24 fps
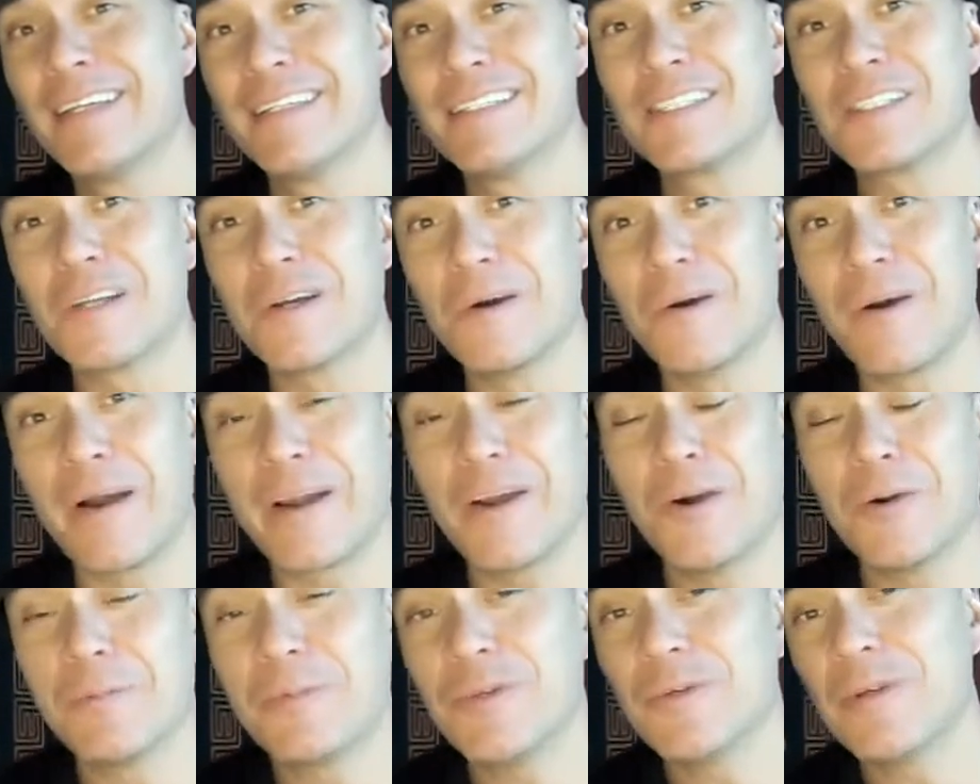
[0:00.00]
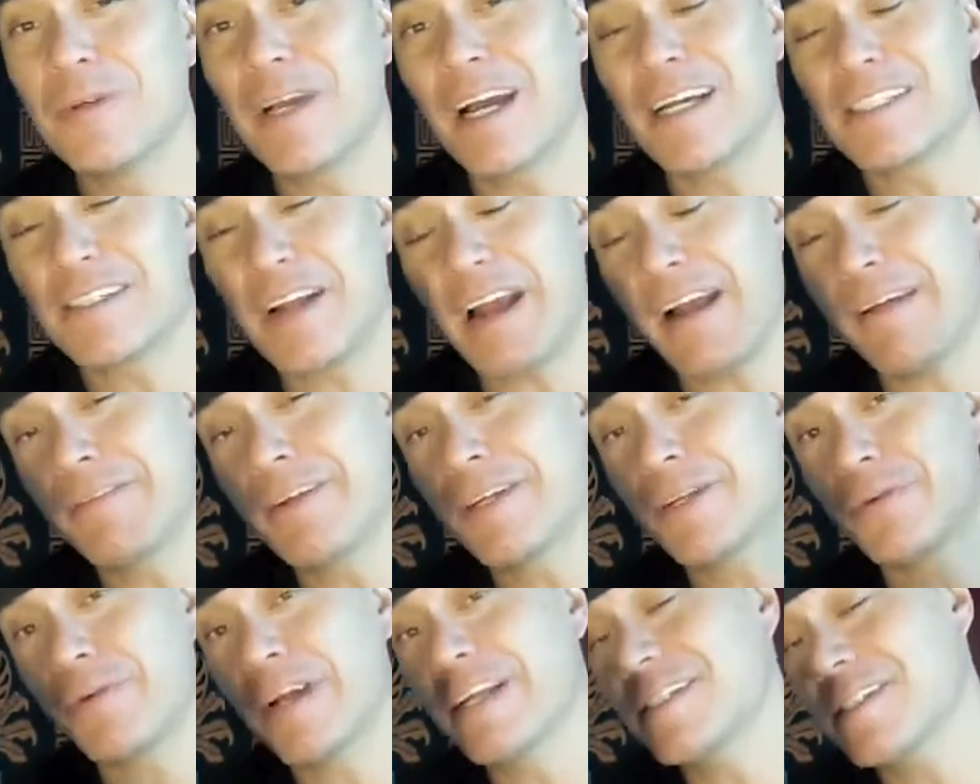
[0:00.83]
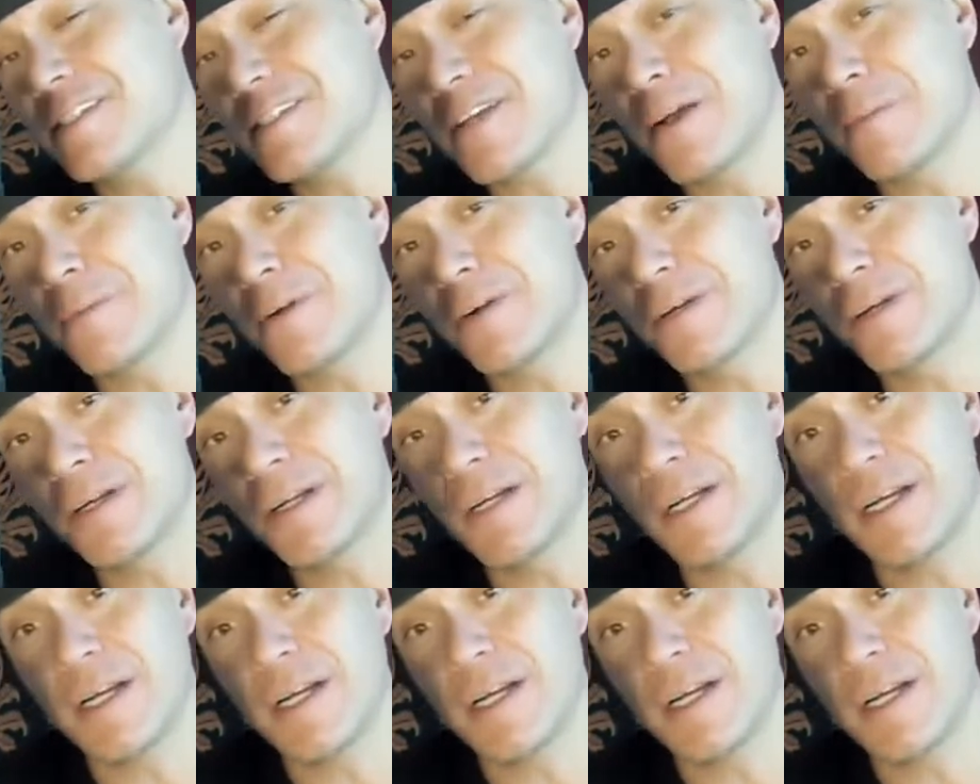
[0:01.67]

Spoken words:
So I hope you guys are having a great summer.